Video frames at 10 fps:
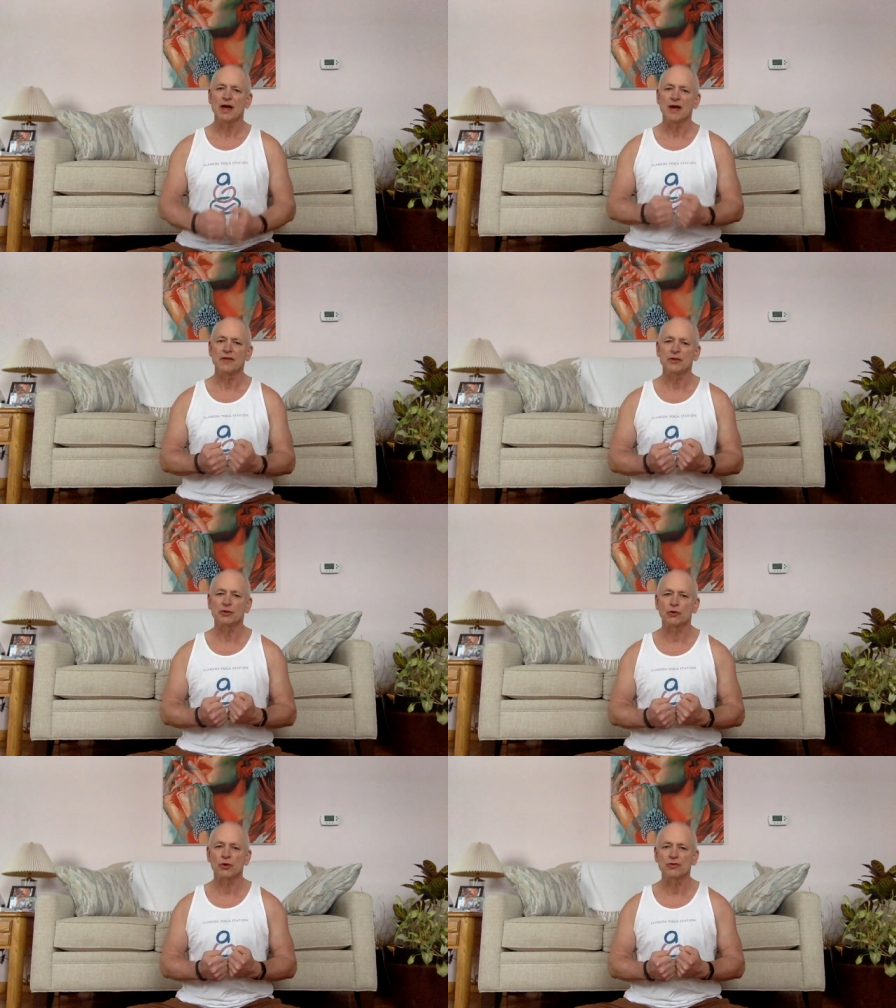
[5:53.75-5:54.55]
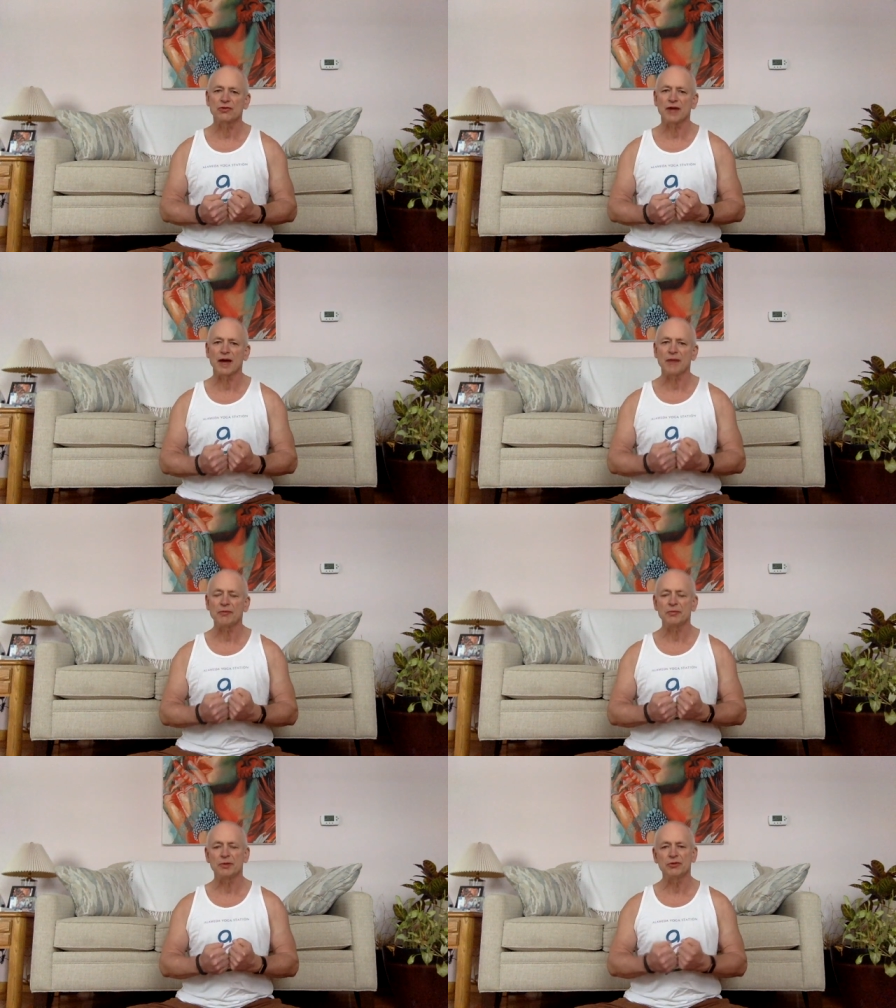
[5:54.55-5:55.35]
and then crunch the
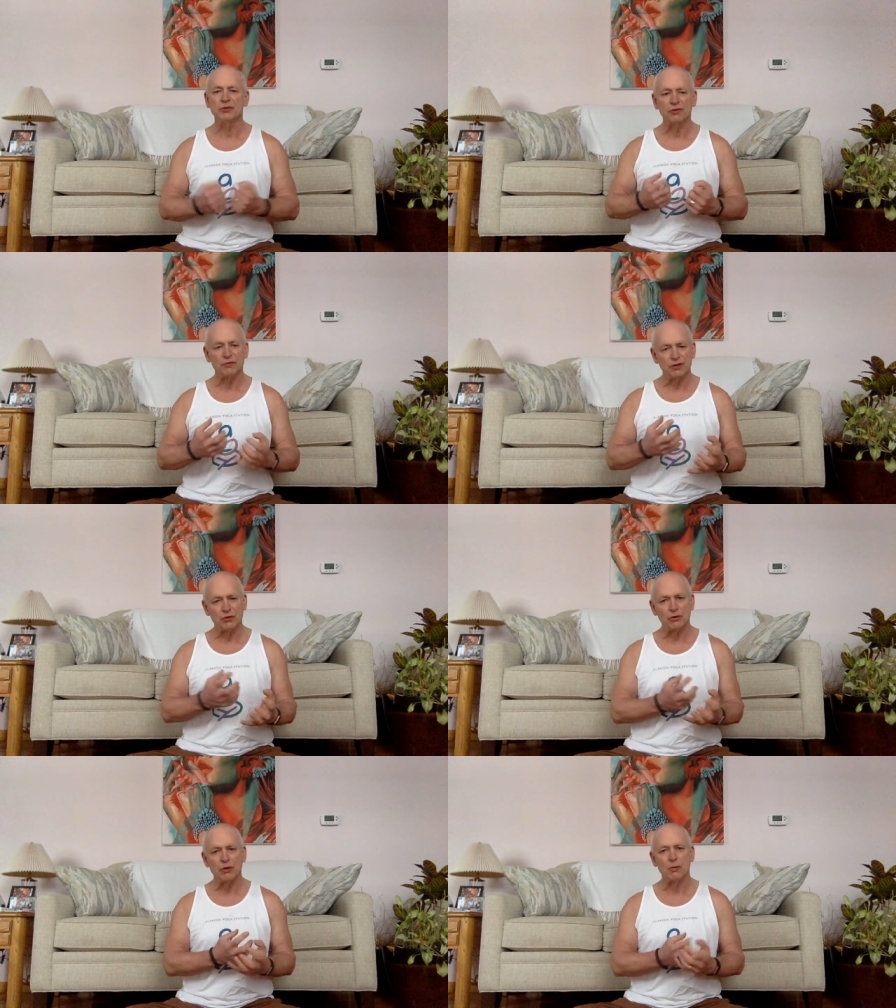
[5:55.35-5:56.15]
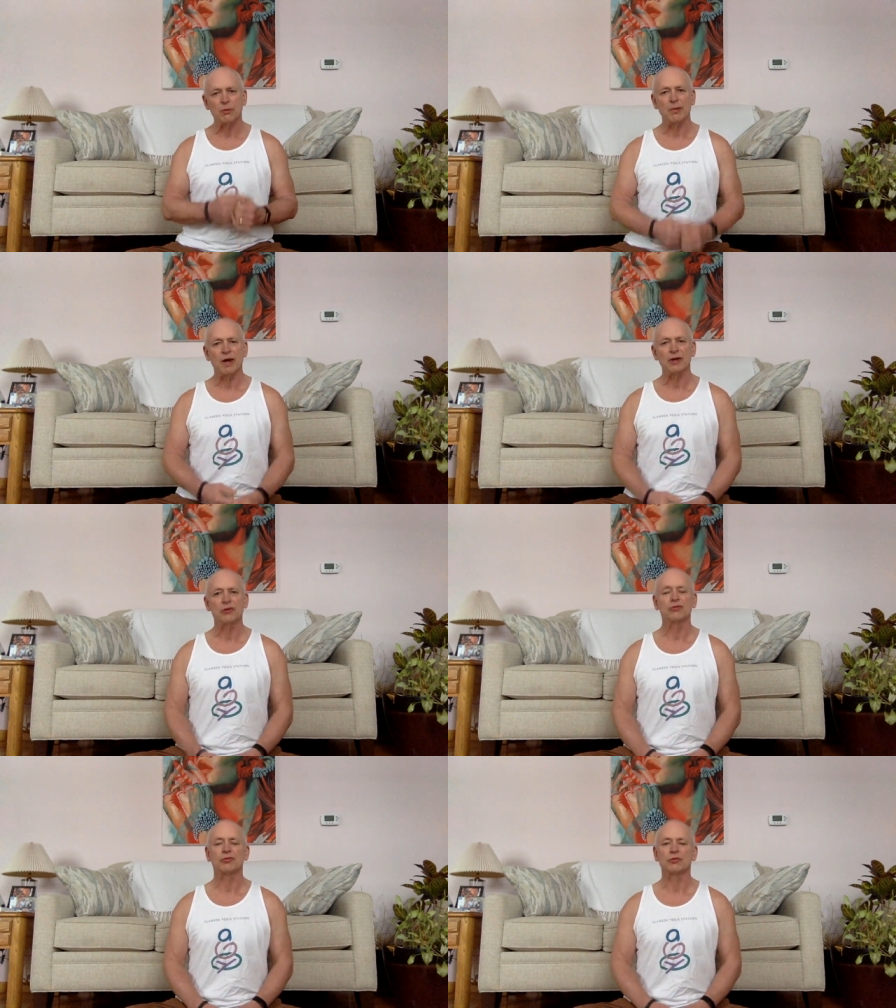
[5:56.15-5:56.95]
abdomen. You'll feel the lower back
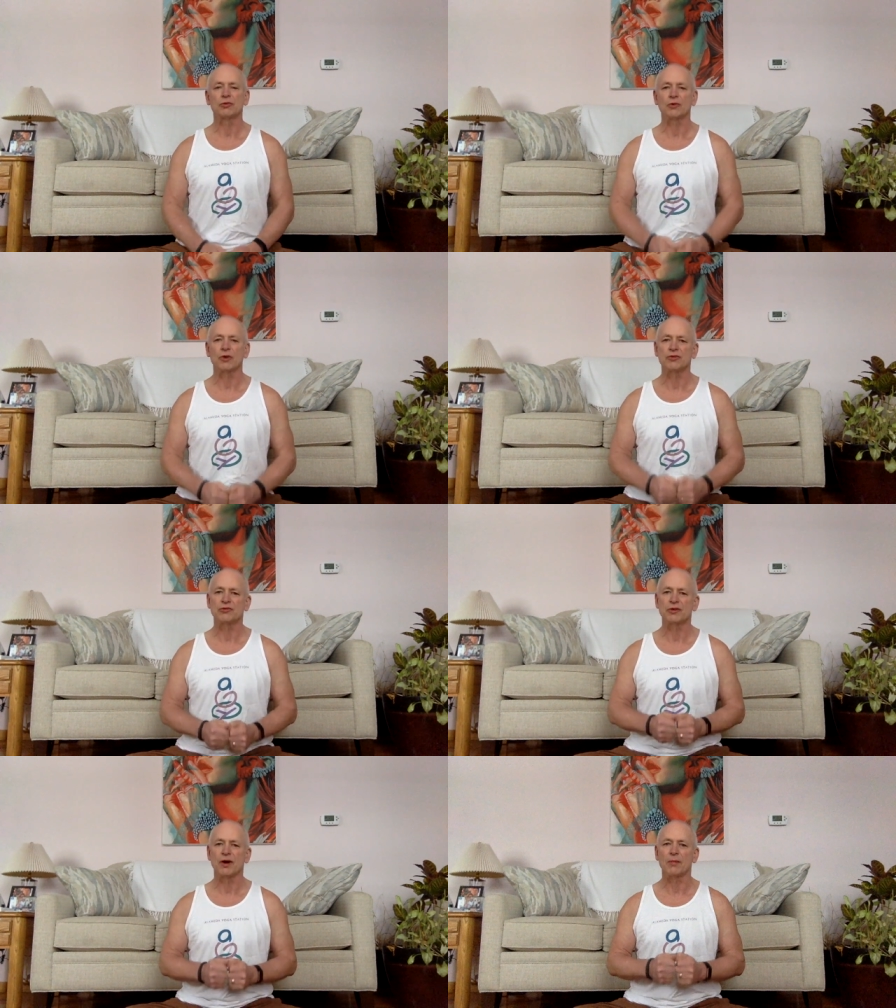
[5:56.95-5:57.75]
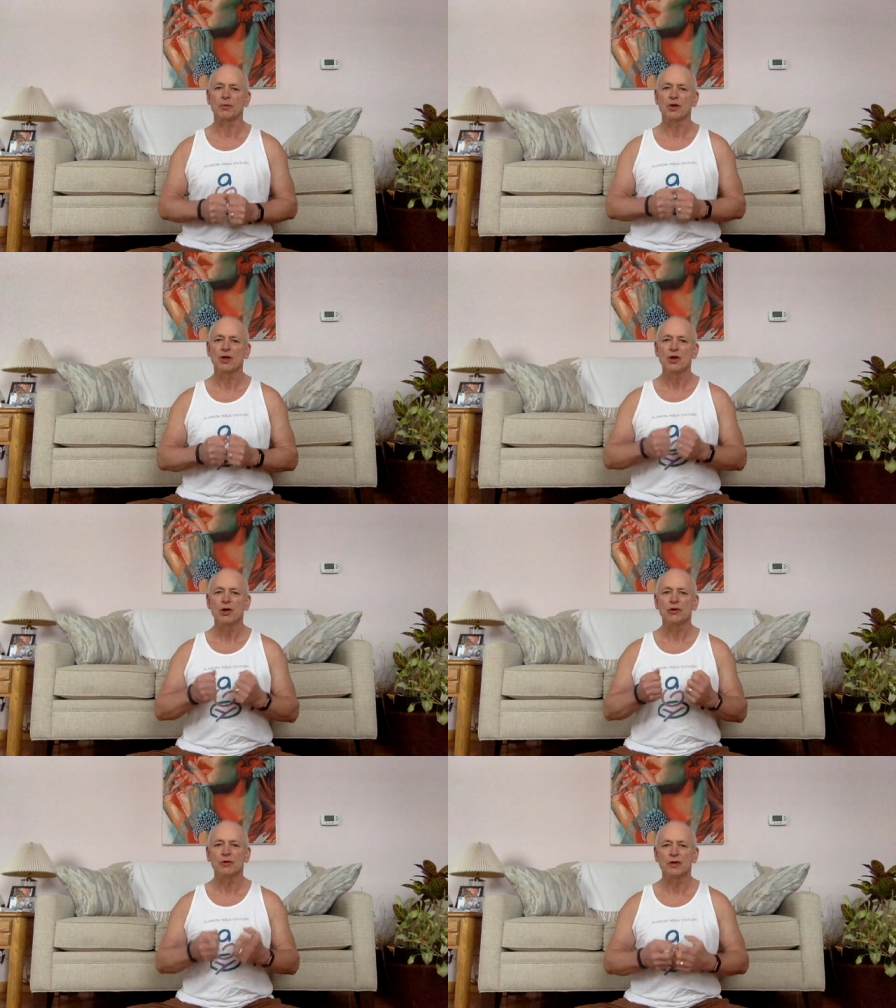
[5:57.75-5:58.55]
crunched up.
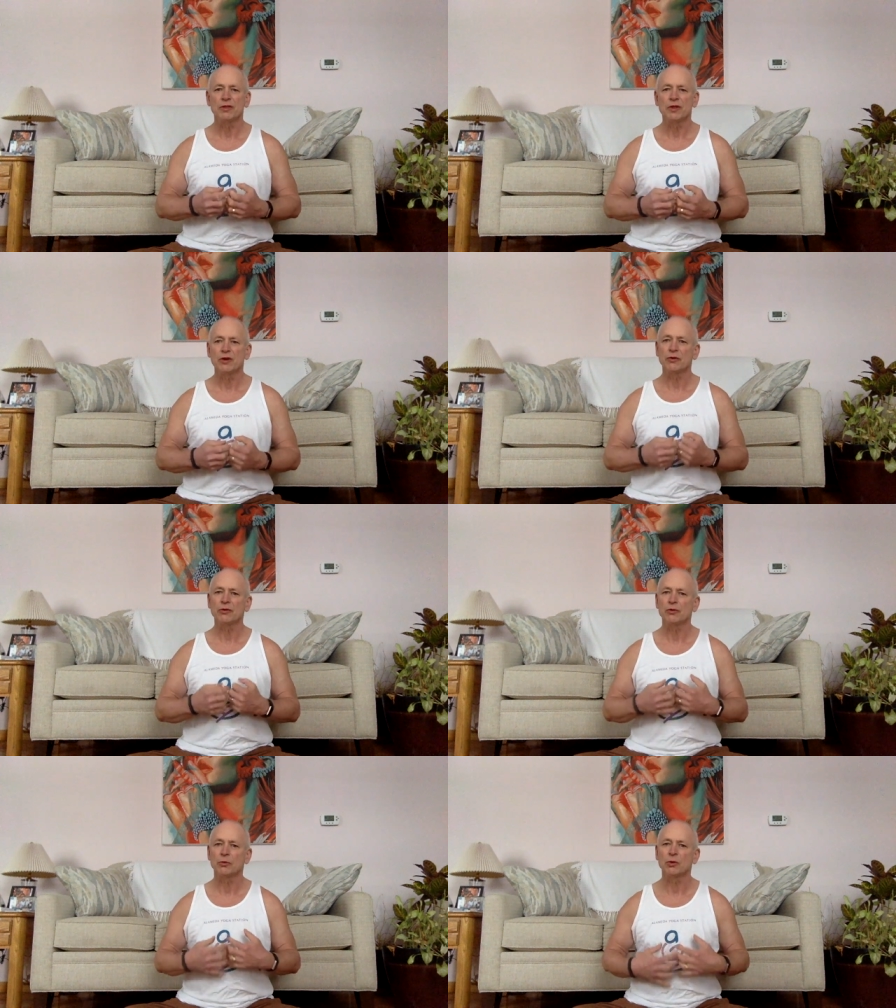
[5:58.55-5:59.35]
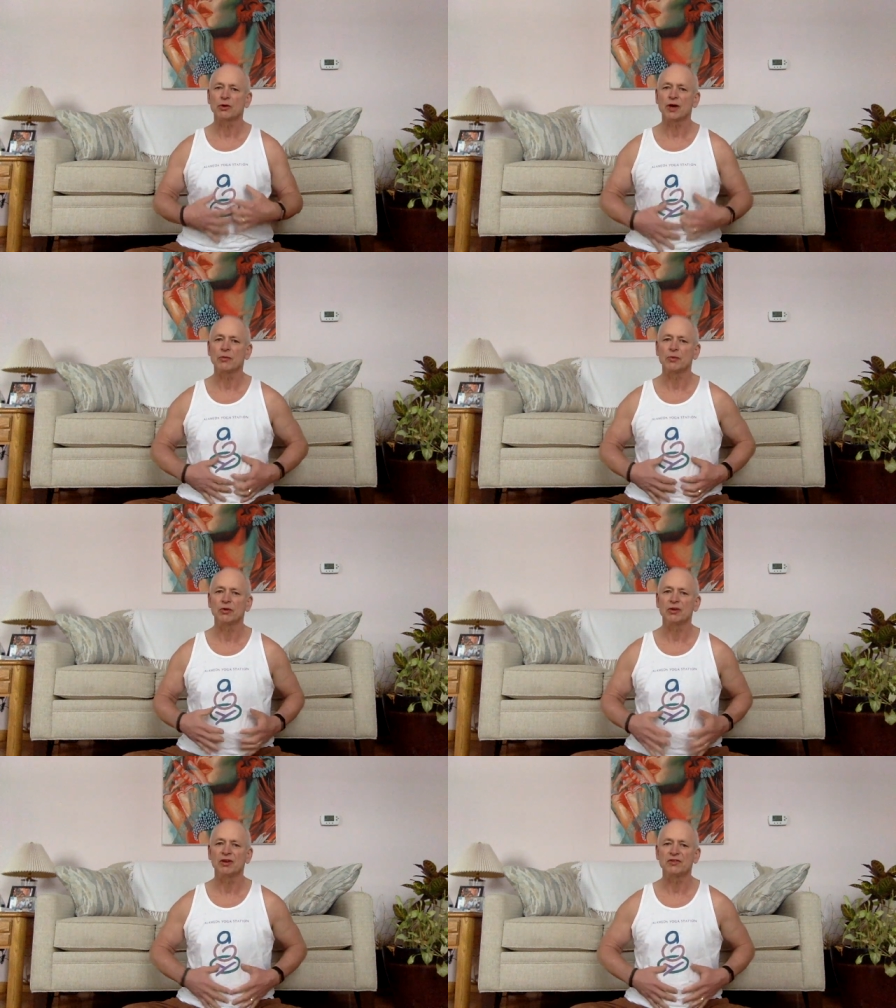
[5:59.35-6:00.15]
You're in there, you work on
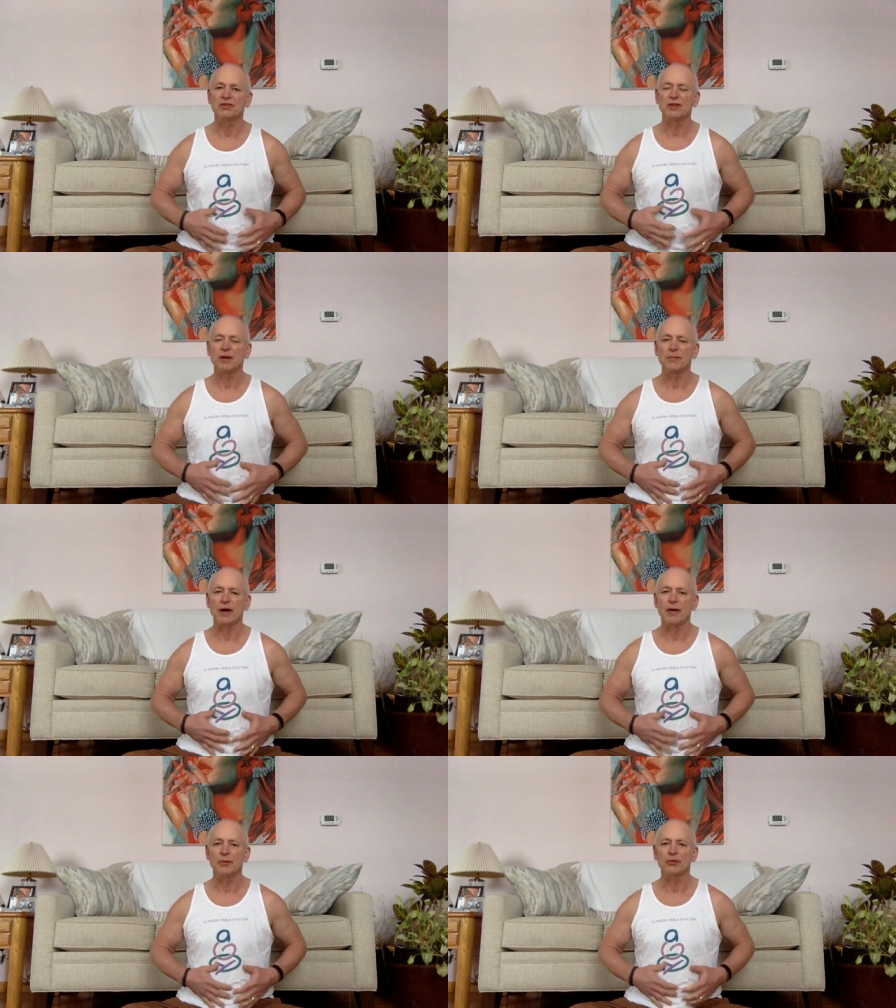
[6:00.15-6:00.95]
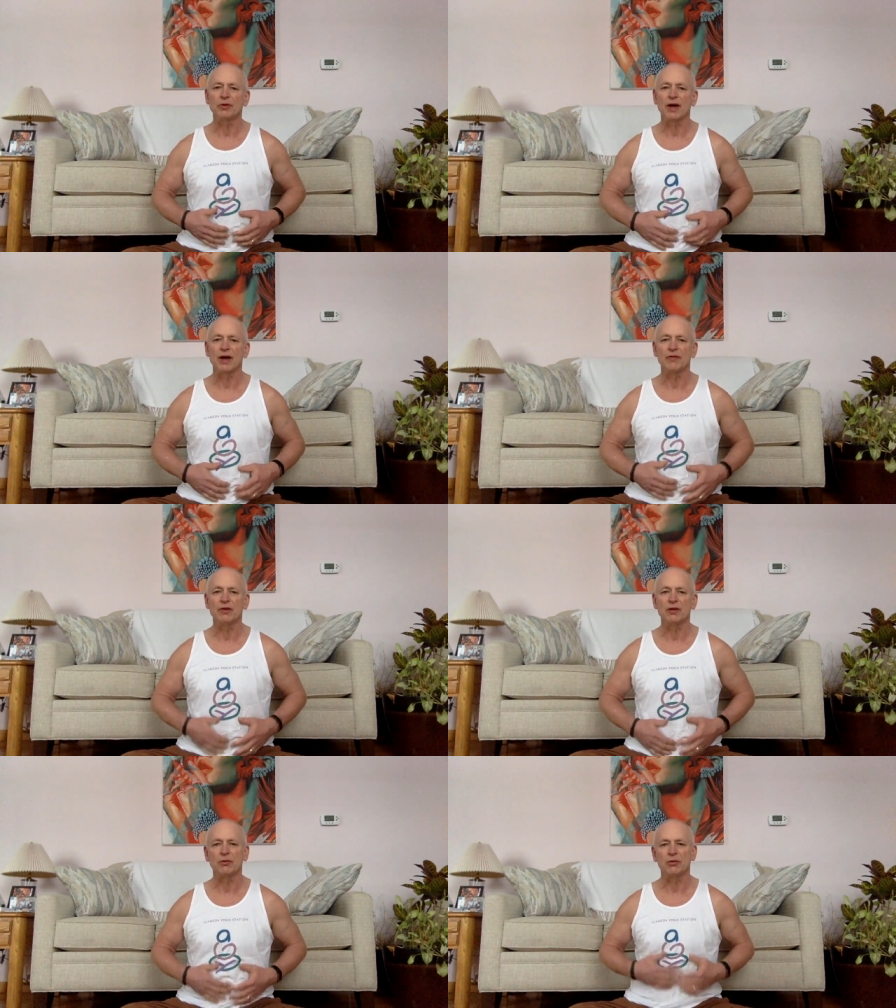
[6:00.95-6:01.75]
releasing the abdominal
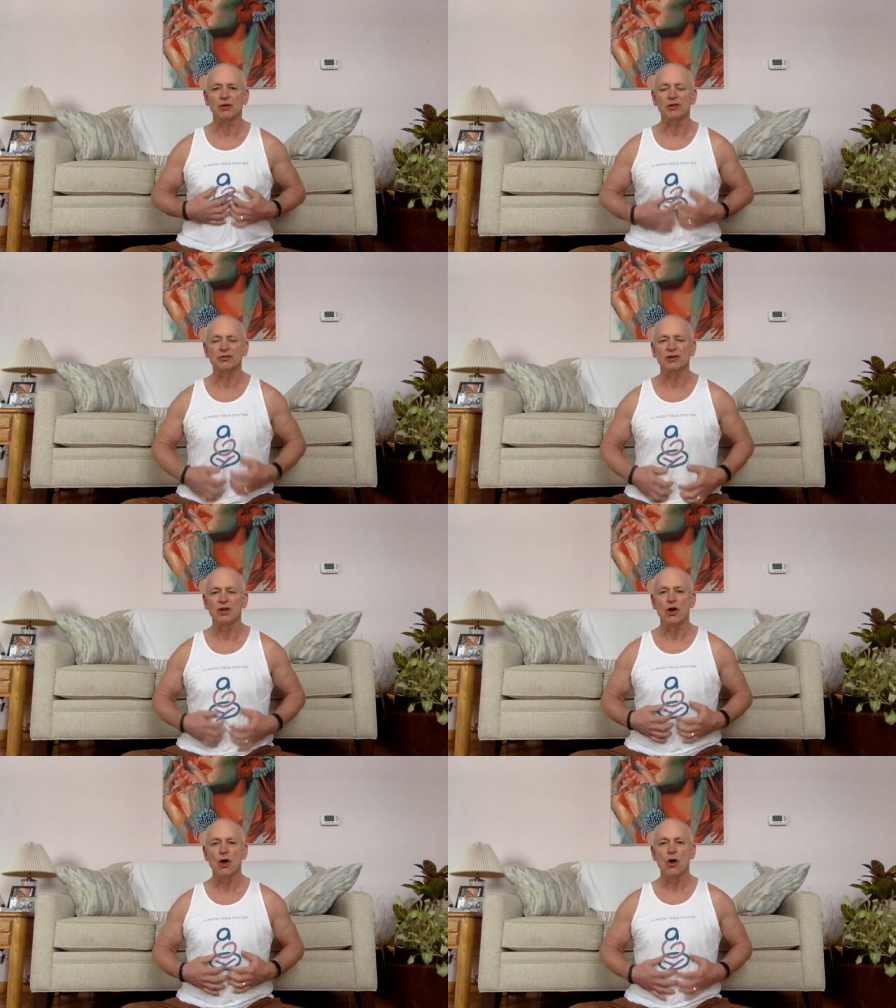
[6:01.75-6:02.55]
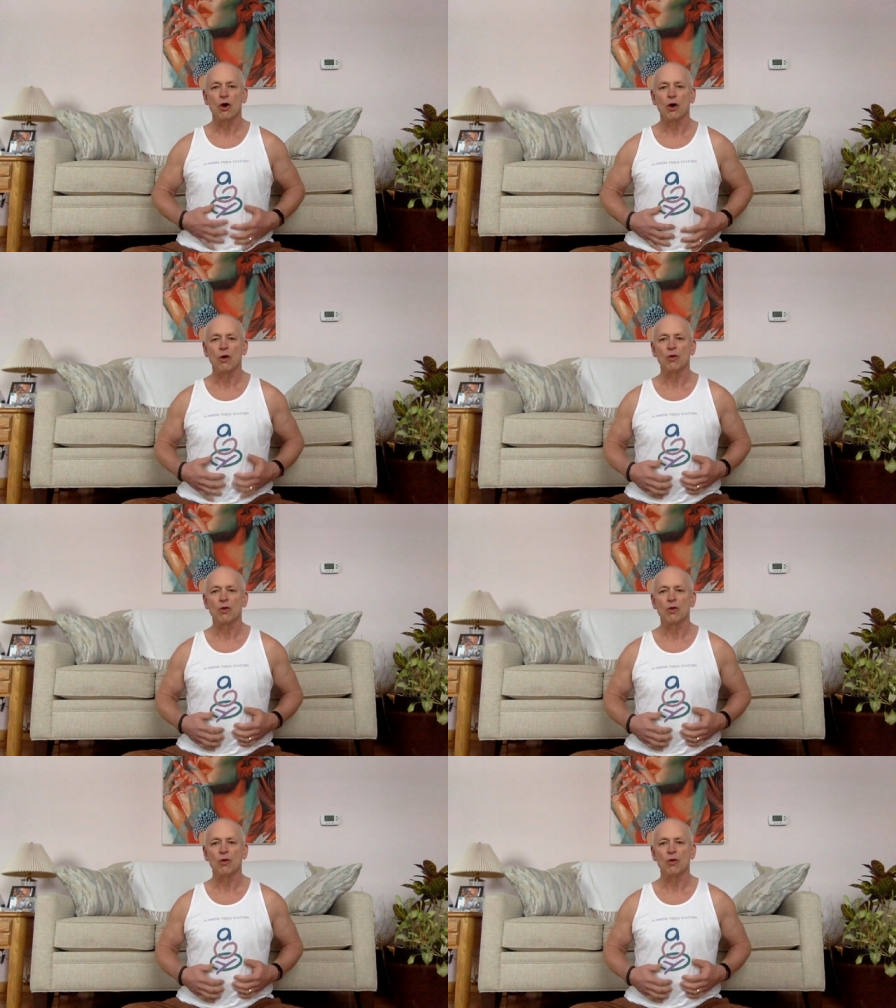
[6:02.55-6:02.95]
cavity, releasing all